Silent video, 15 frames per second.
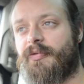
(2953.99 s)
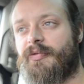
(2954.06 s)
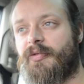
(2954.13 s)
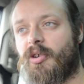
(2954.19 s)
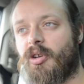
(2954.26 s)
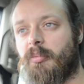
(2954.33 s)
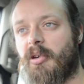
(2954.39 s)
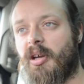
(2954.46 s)

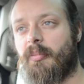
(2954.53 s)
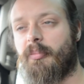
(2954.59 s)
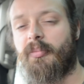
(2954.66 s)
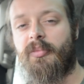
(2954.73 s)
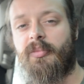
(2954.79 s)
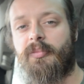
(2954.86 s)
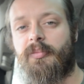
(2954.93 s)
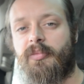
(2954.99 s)
going to be
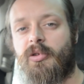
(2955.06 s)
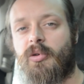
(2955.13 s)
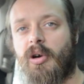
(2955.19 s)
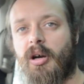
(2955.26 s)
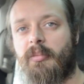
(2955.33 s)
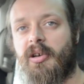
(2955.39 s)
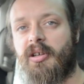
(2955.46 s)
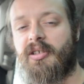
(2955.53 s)

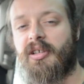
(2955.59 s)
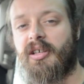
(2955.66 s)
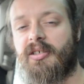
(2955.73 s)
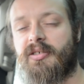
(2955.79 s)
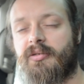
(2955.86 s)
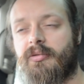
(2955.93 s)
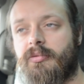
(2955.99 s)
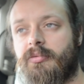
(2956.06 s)
quite a bit of
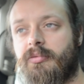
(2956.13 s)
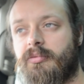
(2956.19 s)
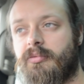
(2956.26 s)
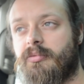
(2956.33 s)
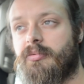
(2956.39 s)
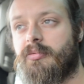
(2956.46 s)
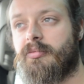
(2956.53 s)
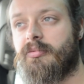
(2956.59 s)
diesel
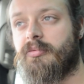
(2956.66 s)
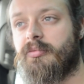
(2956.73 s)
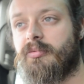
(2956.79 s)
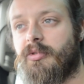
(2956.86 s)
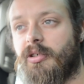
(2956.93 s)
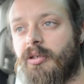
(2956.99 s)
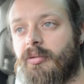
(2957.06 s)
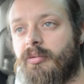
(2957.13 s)

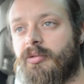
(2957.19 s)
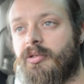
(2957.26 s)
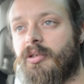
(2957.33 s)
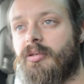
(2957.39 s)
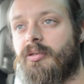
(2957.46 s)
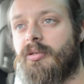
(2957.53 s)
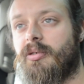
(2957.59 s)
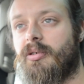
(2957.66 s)
used.
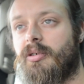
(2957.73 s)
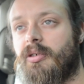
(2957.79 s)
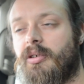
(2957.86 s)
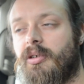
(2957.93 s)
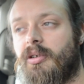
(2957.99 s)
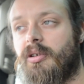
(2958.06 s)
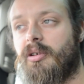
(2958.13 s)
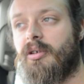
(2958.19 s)

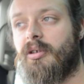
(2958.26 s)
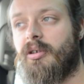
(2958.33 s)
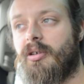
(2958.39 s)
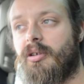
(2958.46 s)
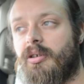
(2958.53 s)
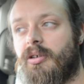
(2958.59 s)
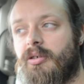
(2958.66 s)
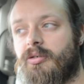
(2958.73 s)

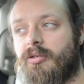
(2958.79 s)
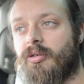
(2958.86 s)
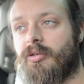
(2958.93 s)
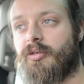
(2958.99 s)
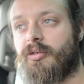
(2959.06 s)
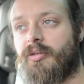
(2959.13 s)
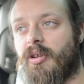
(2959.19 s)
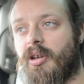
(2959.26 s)

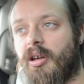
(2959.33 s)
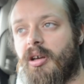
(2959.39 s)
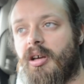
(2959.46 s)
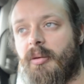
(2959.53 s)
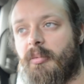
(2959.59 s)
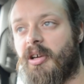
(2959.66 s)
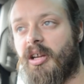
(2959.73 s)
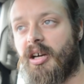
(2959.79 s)
Just I
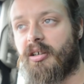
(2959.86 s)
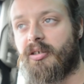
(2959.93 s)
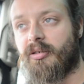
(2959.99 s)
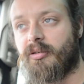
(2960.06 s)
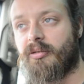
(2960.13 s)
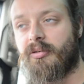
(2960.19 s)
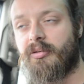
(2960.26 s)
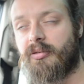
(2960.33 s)
mean, I
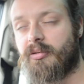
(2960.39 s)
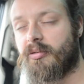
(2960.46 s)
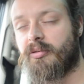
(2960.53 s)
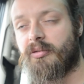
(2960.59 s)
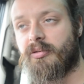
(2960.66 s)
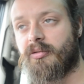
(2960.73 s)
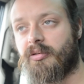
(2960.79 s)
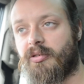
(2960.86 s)
could
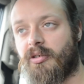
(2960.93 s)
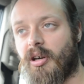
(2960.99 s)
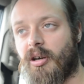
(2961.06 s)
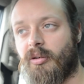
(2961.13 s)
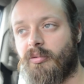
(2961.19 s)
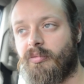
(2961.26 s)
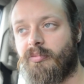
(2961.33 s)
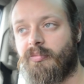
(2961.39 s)

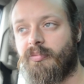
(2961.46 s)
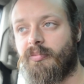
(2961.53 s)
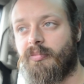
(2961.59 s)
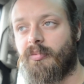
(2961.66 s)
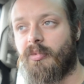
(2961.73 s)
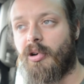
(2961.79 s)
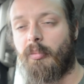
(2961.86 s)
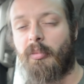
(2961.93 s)
go
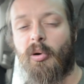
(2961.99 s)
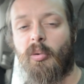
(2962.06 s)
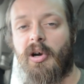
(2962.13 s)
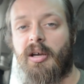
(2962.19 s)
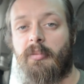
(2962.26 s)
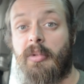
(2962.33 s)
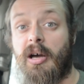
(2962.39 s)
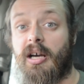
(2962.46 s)
on my
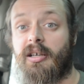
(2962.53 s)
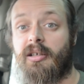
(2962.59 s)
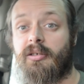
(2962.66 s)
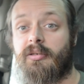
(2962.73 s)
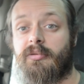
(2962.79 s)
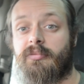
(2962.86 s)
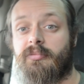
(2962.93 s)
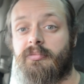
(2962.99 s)
way back
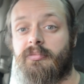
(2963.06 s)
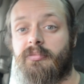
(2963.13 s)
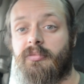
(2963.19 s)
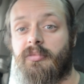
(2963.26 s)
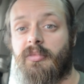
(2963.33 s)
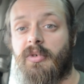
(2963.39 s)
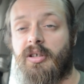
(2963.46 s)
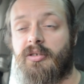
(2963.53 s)

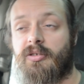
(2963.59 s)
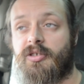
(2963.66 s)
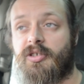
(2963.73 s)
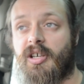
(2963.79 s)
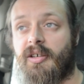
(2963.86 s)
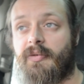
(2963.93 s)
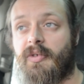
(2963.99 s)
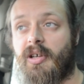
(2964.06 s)
and
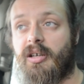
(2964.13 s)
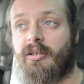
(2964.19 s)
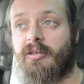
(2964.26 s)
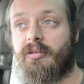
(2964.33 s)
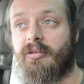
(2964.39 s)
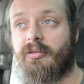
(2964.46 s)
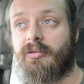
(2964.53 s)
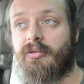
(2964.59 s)
save that
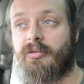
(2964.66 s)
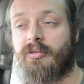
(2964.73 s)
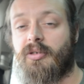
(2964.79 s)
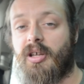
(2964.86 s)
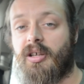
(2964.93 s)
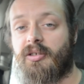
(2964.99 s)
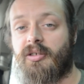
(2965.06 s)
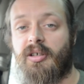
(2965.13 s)

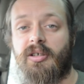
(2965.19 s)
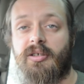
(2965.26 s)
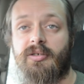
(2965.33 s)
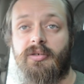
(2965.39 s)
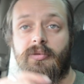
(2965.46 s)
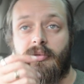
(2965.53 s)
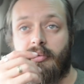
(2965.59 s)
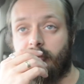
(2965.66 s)

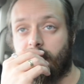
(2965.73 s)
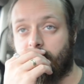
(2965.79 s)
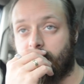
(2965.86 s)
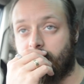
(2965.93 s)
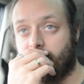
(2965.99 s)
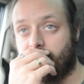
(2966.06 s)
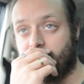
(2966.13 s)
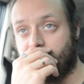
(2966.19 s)
diesel.
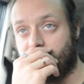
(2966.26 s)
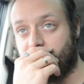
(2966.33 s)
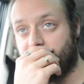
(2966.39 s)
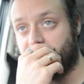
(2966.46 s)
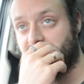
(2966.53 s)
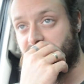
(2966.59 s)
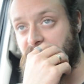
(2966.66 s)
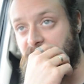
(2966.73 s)

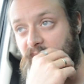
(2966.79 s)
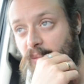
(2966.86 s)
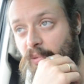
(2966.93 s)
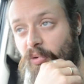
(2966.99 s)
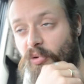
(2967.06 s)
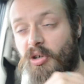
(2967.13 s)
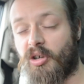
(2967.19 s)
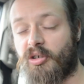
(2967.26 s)

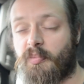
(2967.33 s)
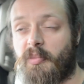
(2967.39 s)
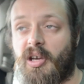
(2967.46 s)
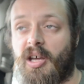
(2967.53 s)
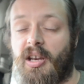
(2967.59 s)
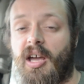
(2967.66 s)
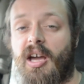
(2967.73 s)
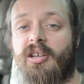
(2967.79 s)
Wouldn't cost me
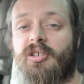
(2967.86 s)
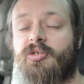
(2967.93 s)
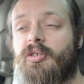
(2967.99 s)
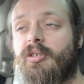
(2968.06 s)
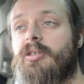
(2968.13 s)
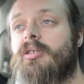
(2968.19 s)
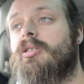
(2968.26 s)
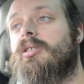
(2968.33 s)
any extra.